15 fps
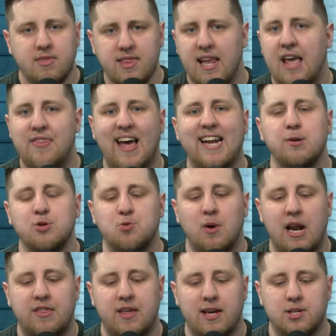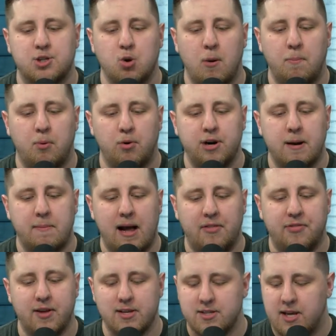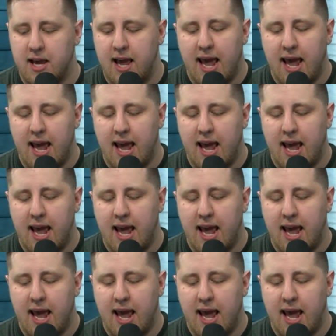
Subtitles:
And that is what I think is so important about this.